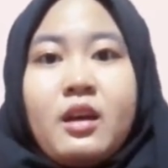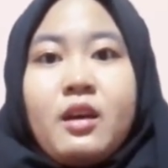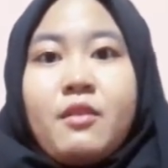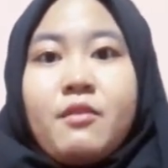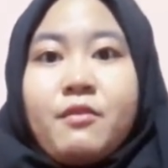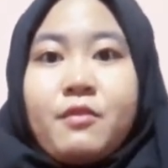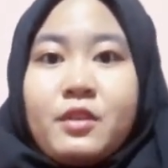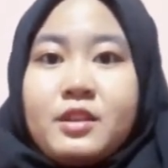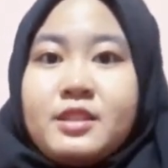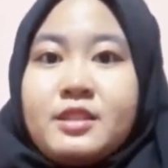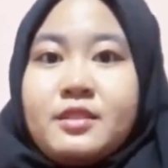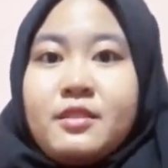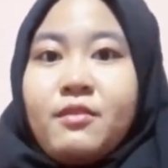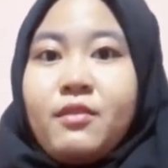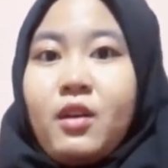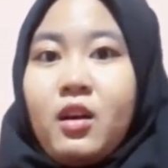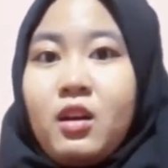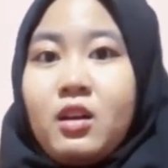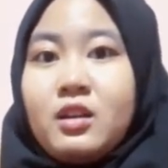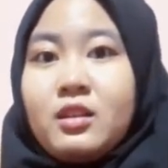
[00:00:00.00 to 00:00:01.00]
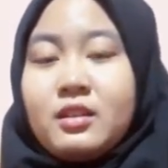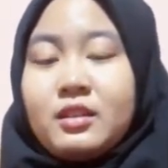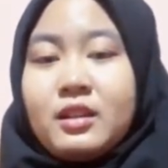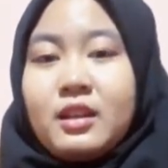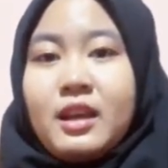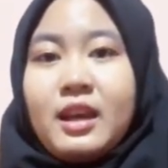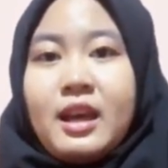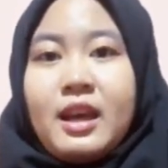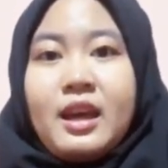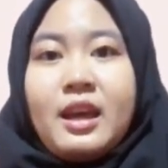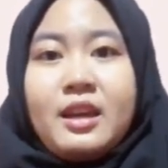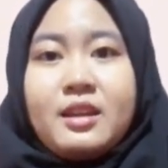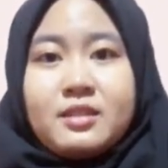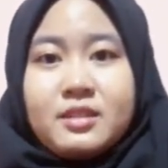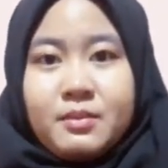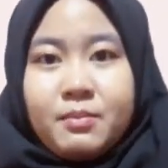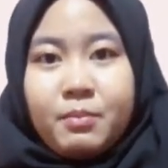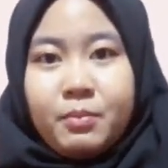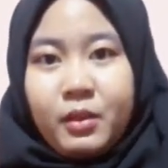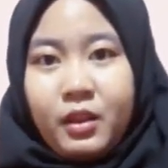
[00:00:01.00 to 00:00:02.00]
First of all, is
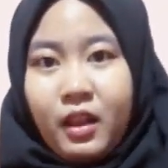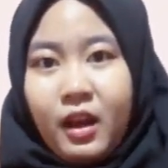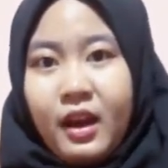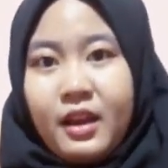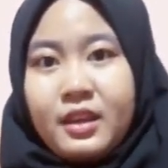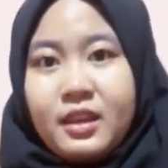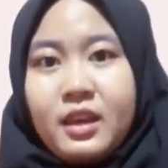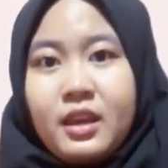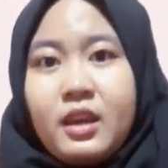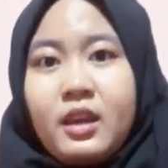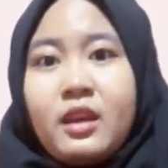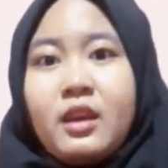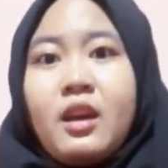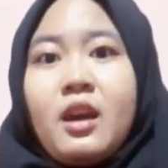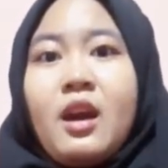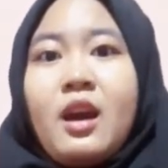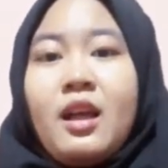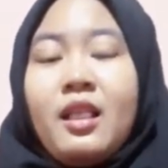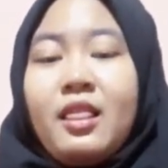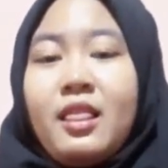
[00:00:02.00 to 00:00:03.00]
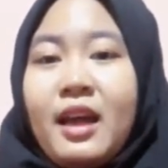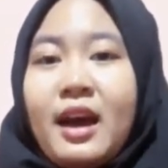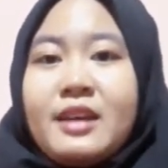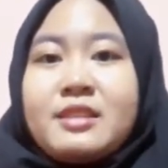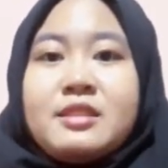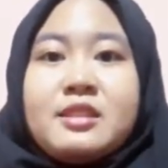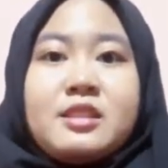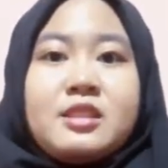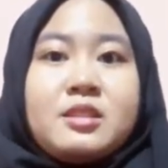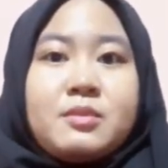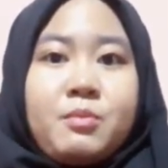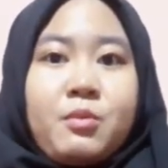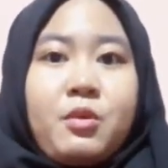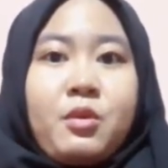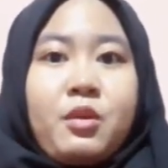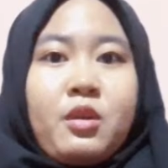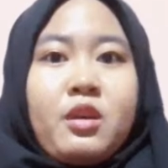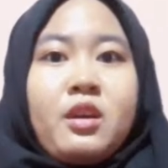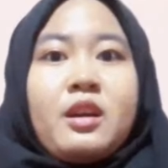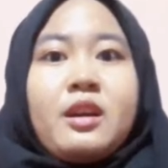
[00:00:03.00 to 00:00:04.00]
applying less is
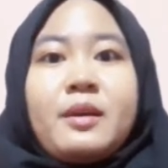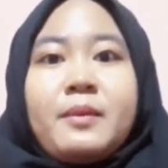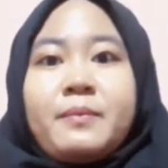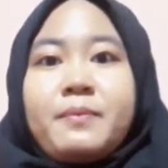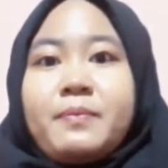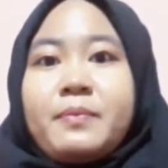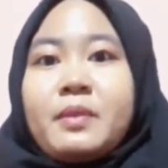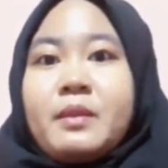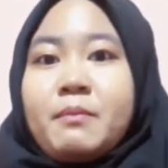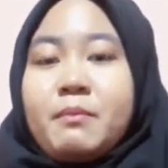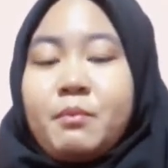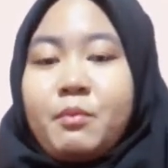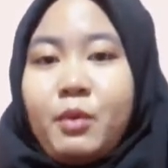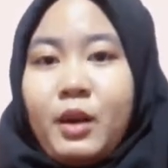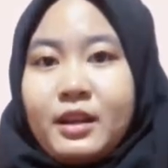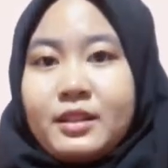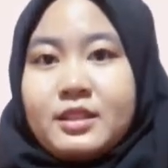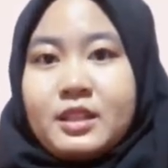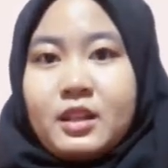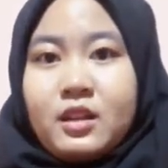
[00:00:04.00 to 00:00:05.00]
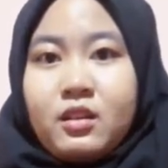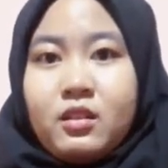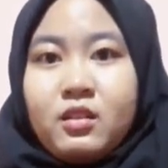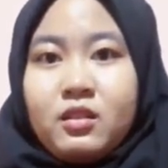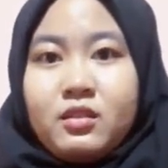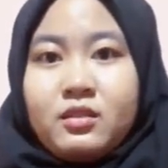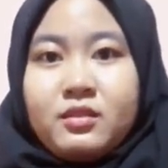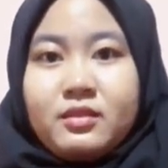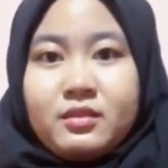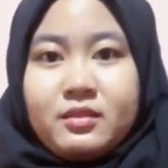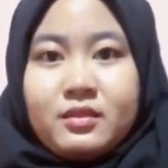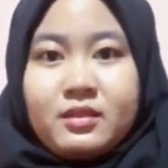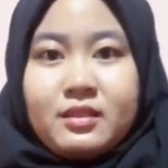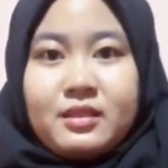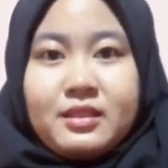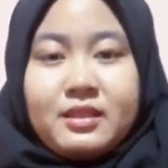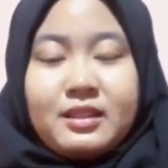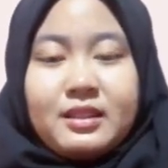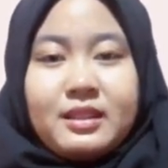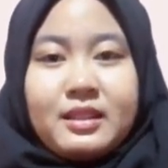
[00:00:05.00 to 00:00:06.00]
more practical
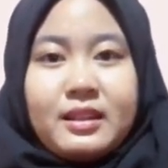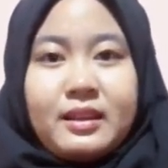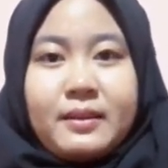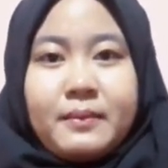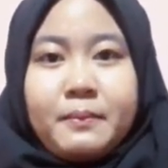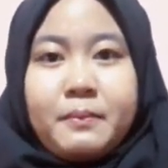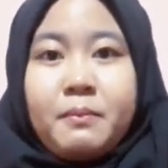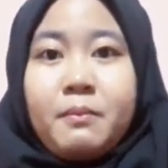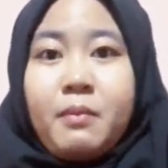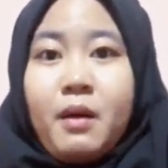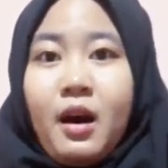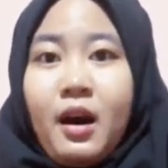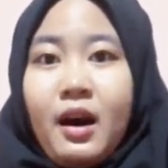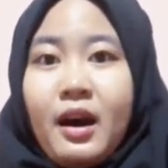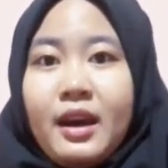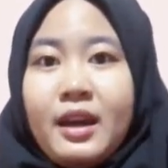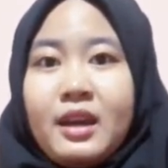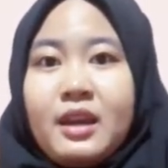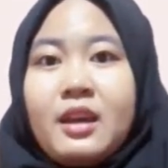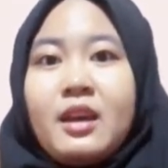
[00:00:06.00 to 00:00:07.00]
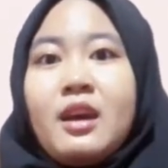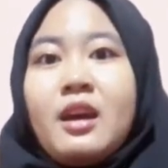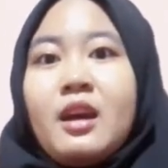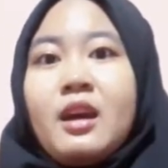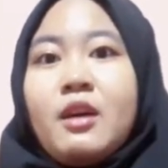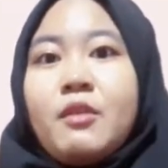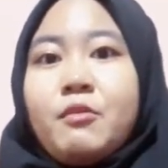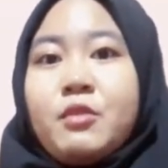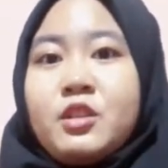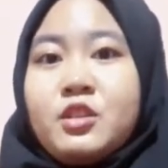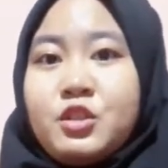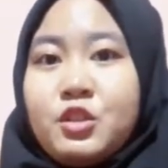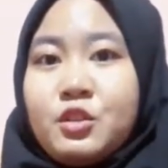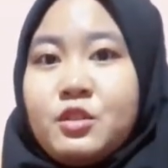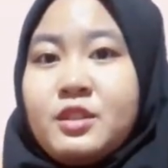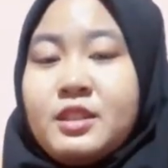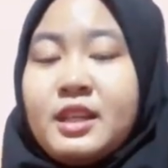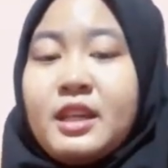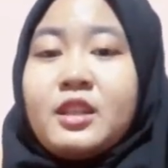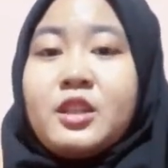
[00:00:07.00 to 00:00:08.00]
by
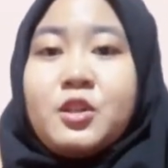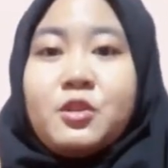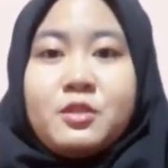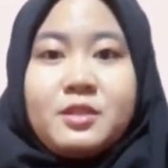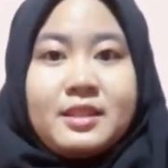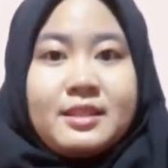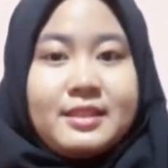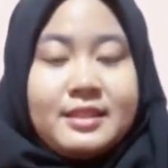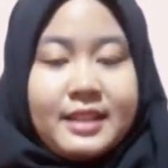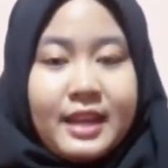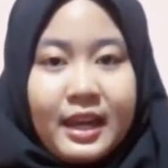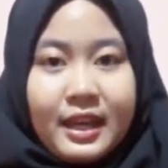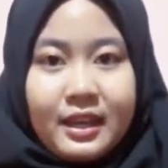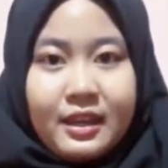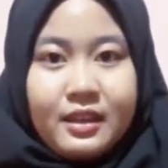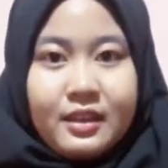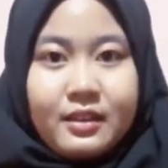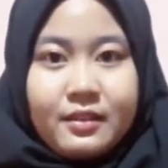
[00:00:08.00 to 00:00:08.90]
reducing news intake.